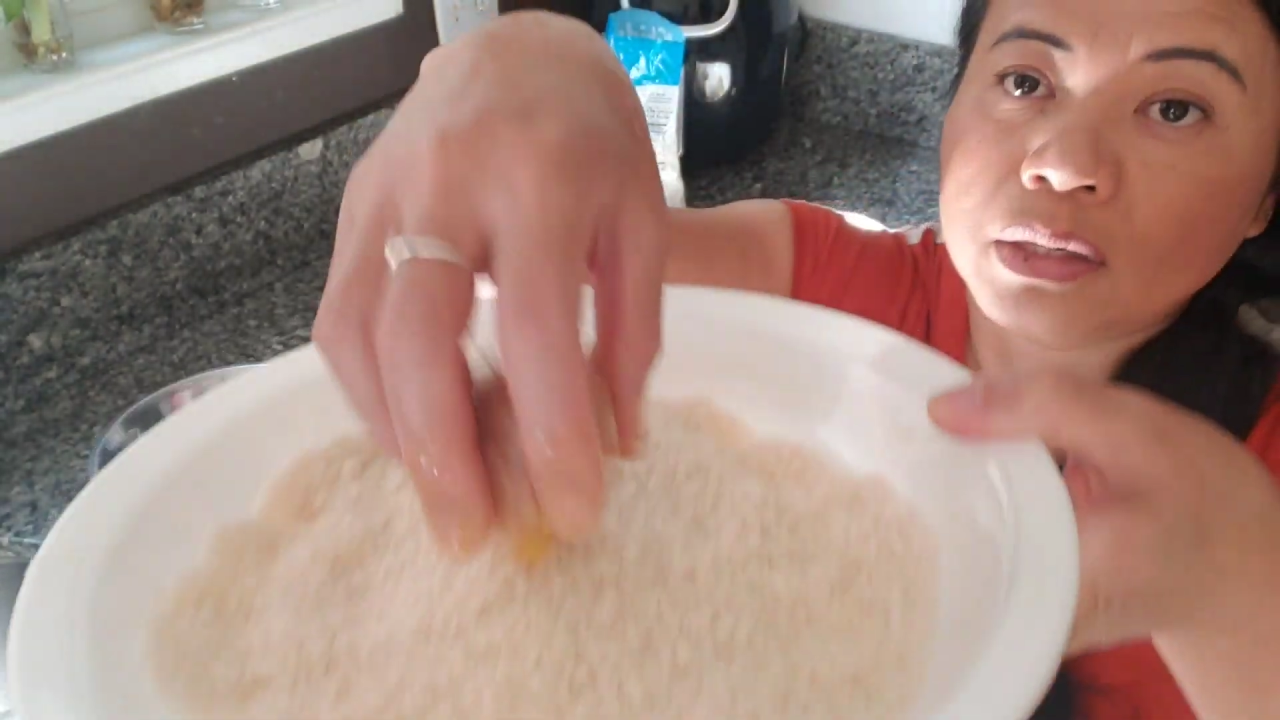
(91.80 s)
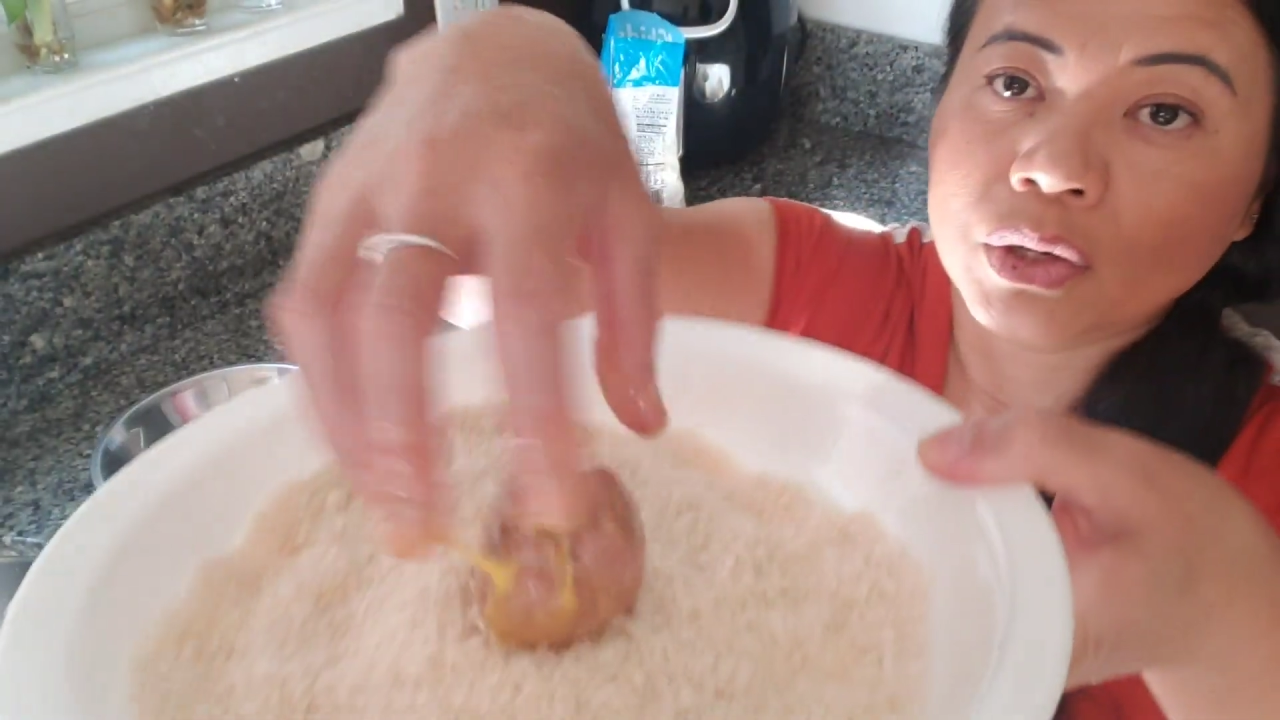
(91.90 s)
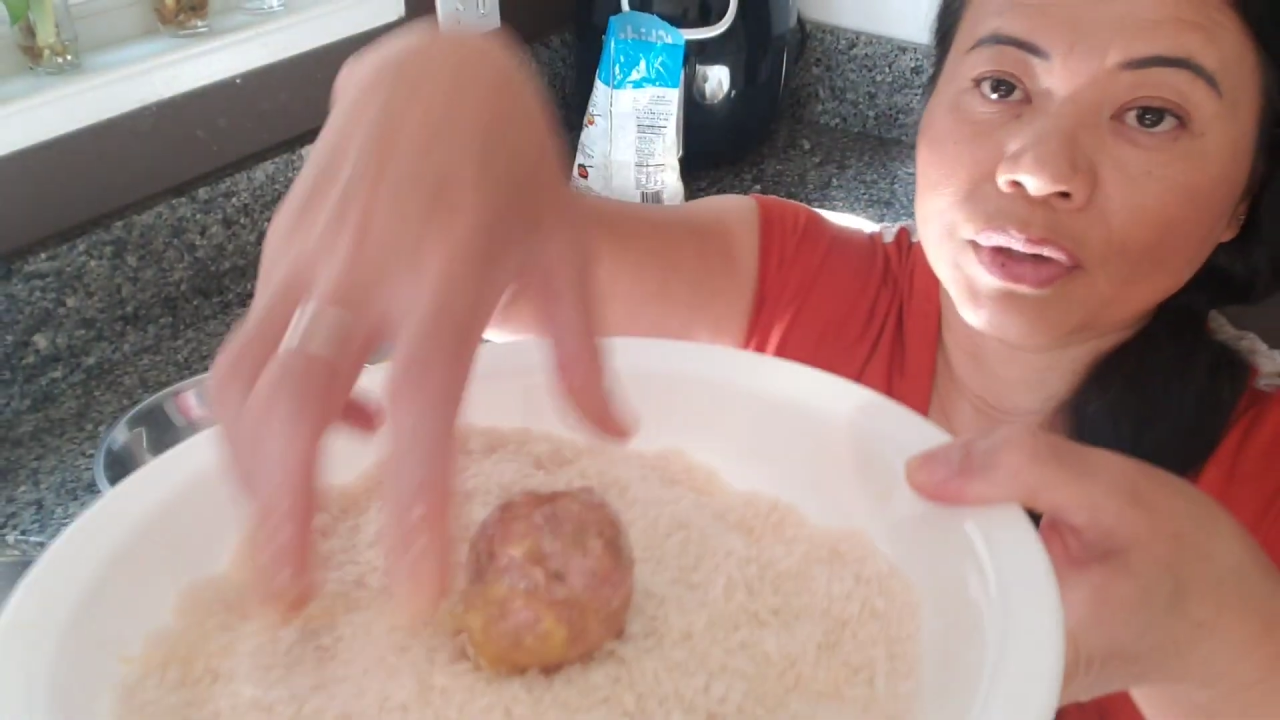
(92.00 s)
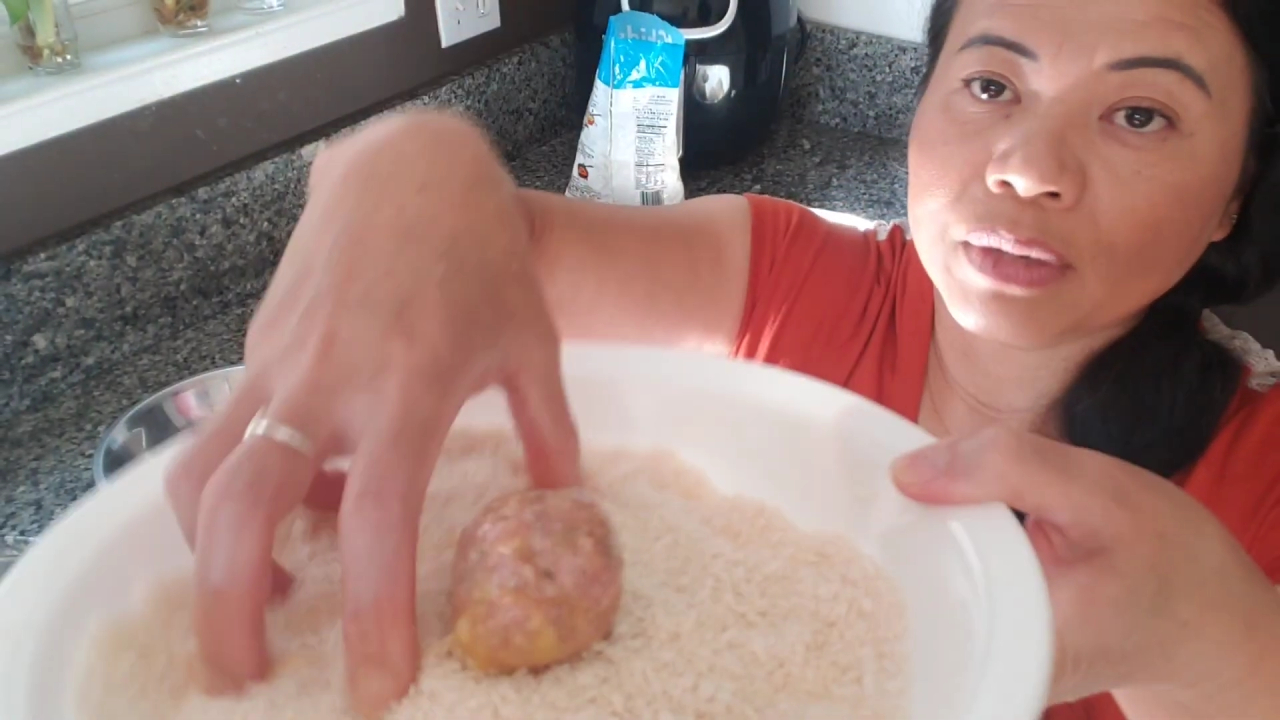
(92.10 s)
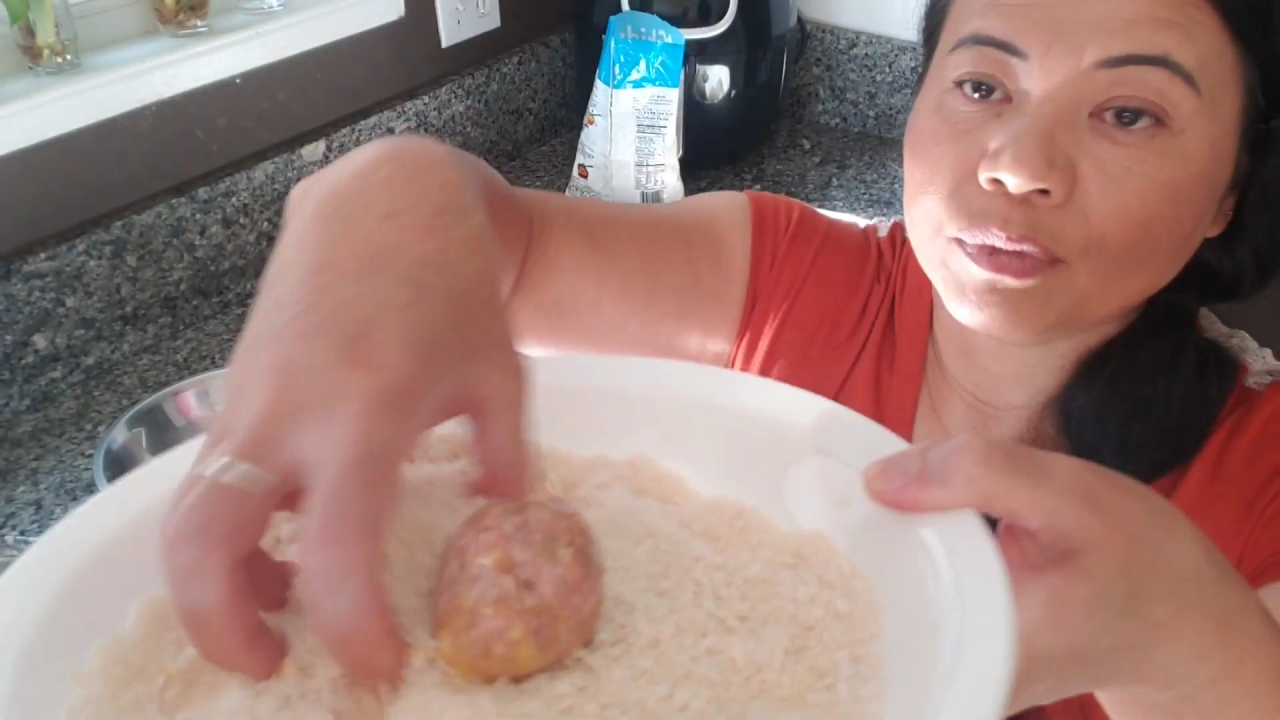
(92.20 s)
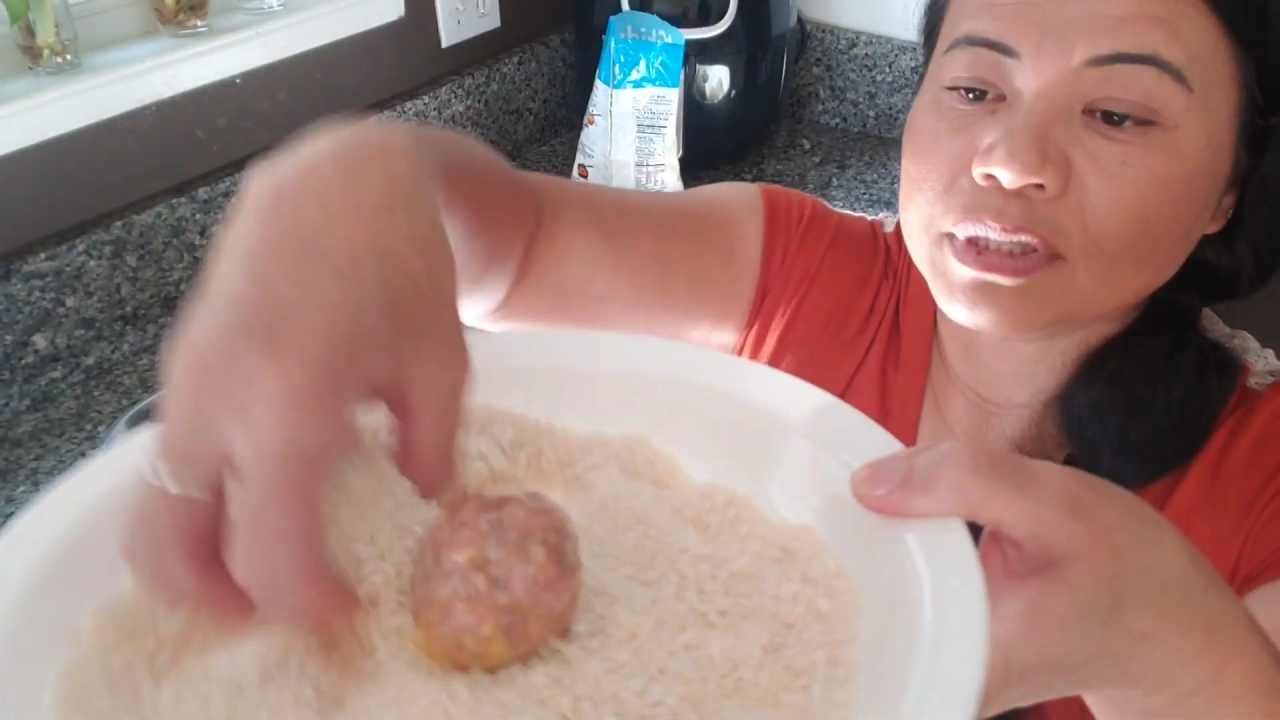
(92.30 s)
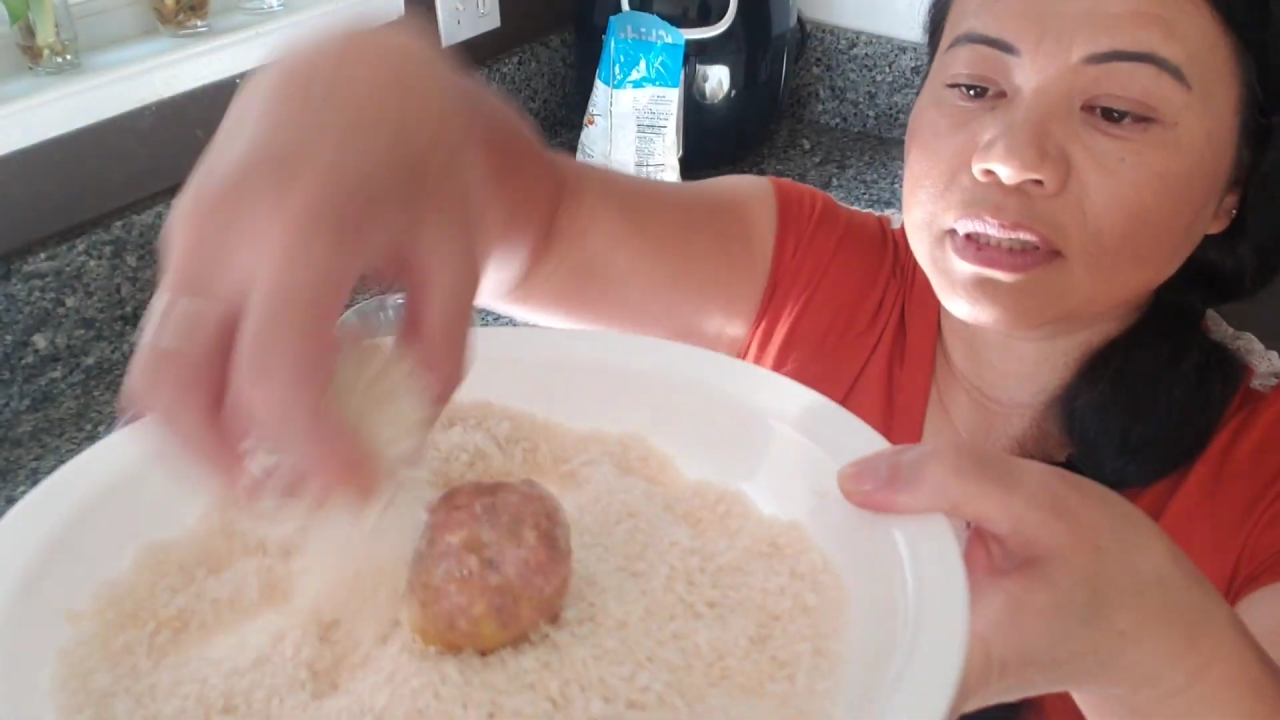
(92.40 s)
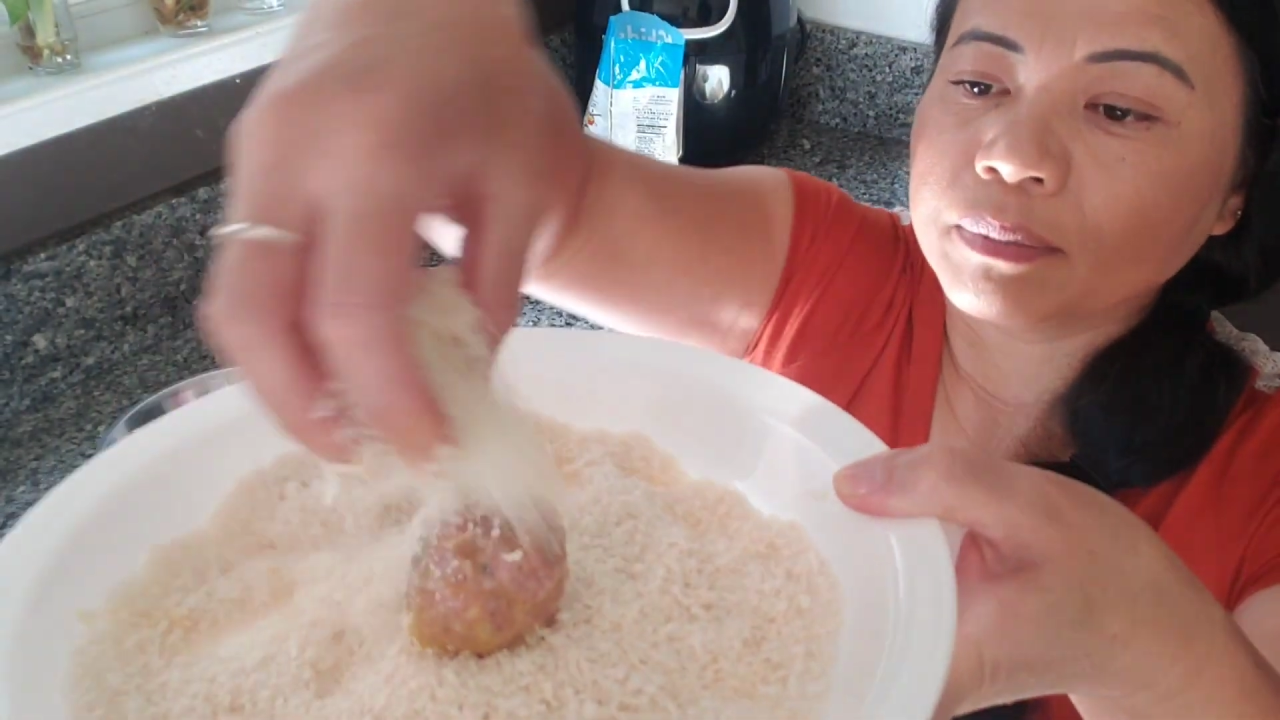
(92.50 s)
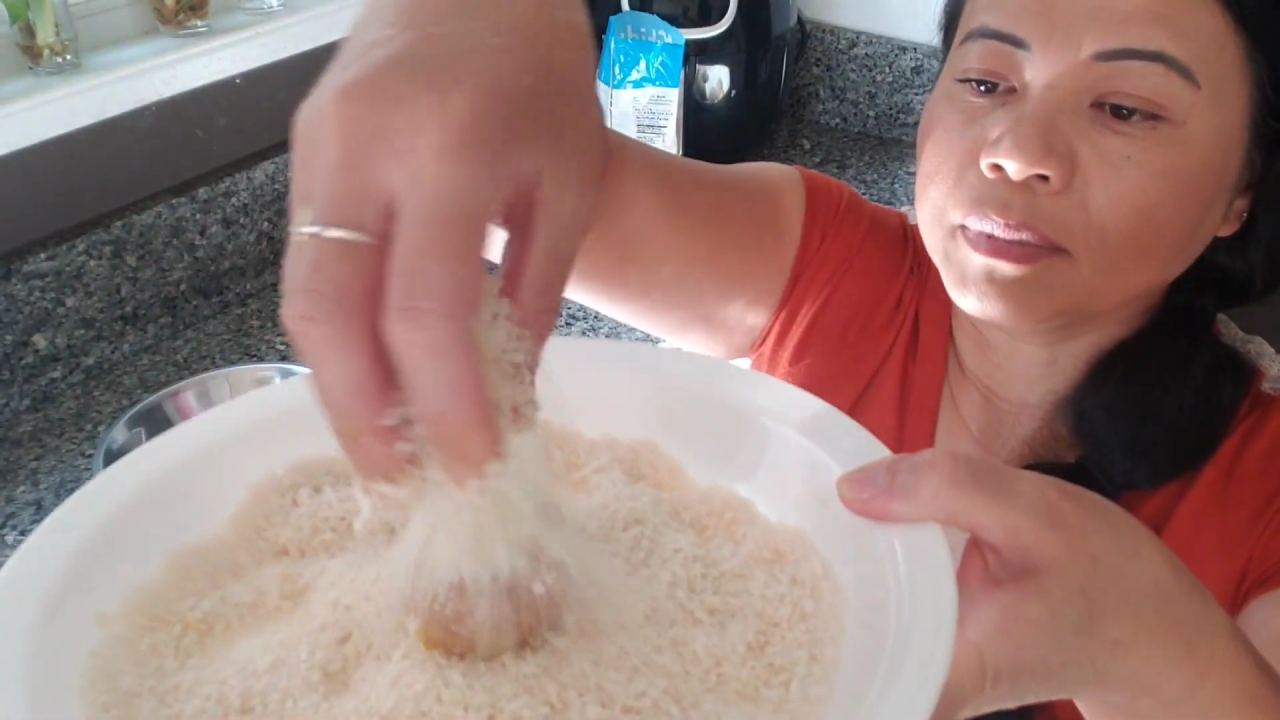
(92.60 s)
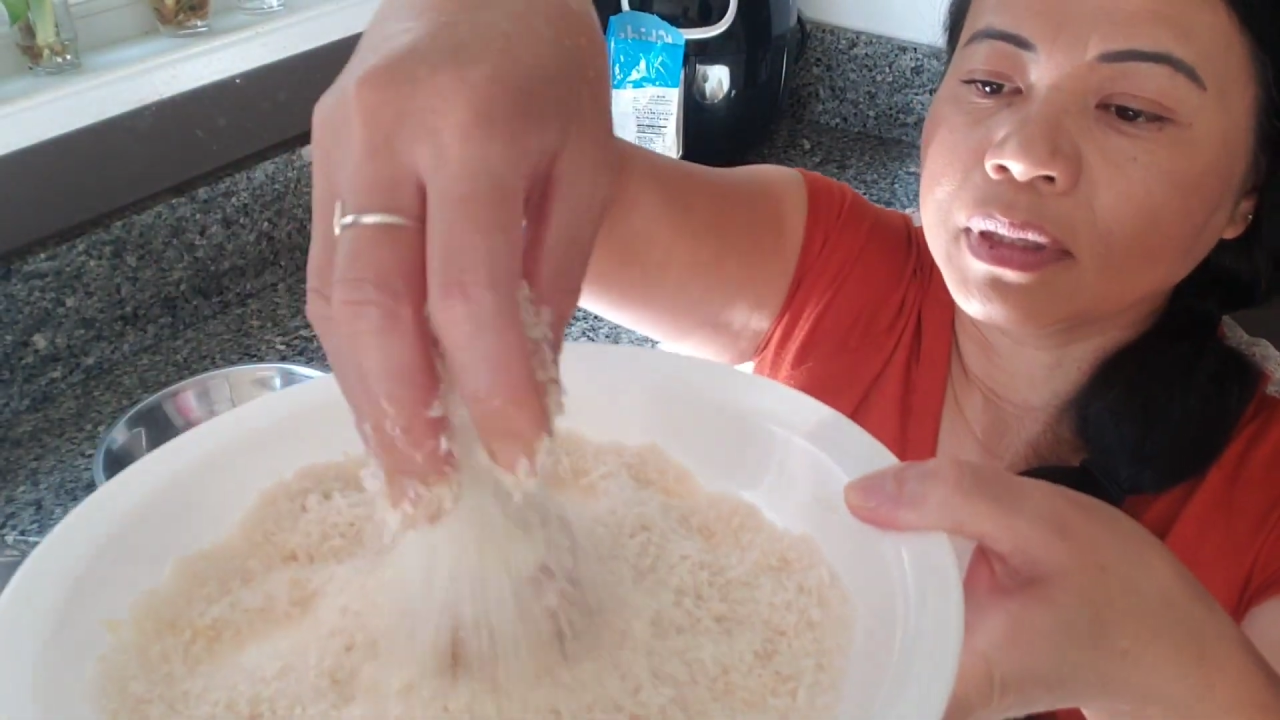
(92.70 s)
coat it with
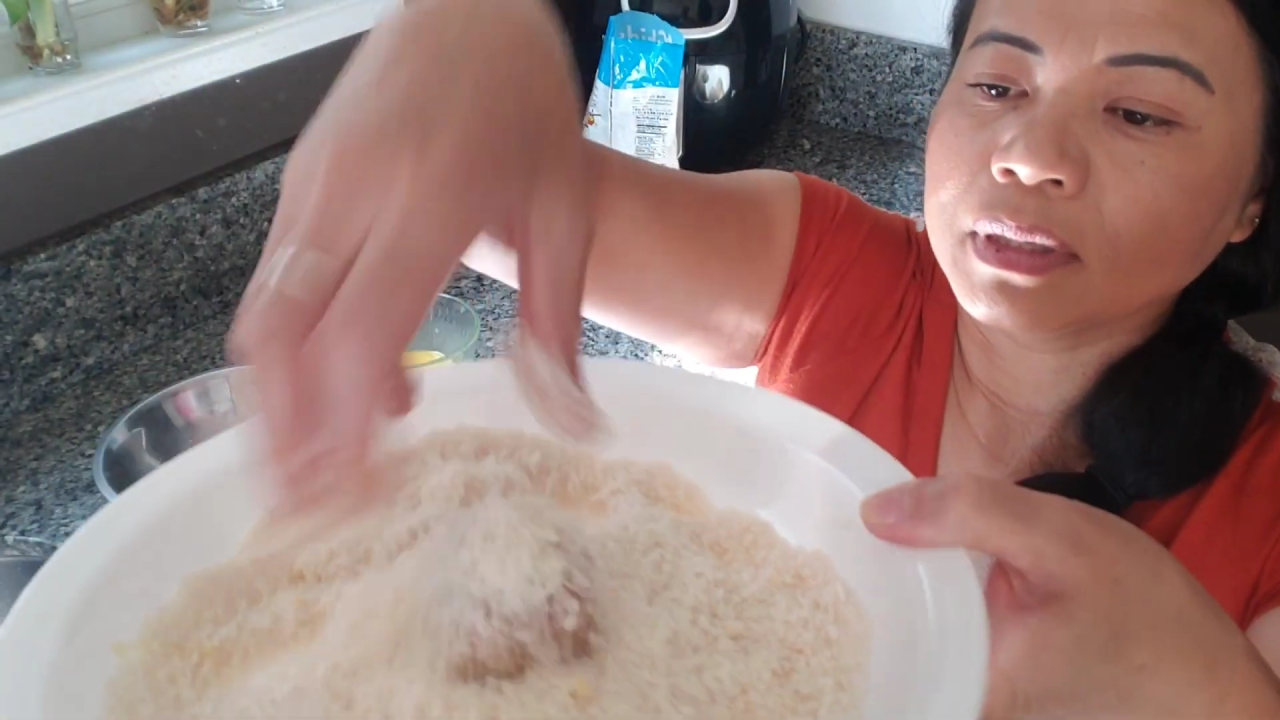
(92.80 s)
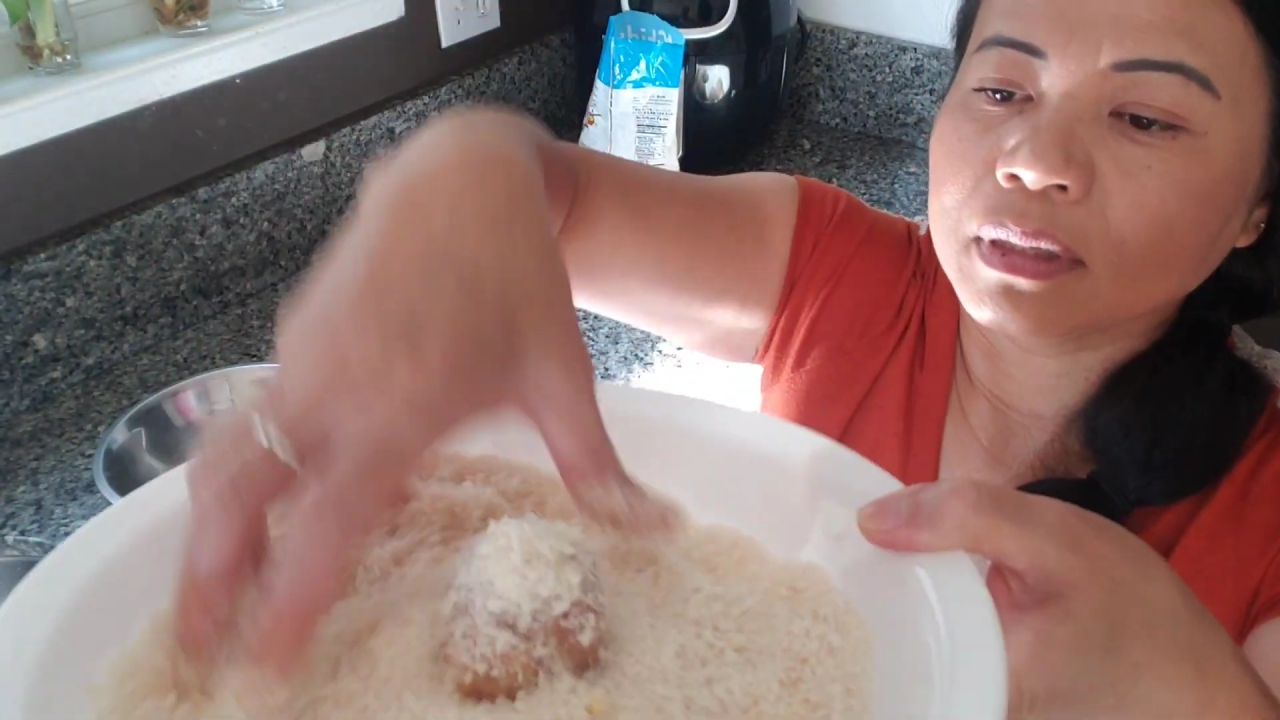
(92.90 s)
some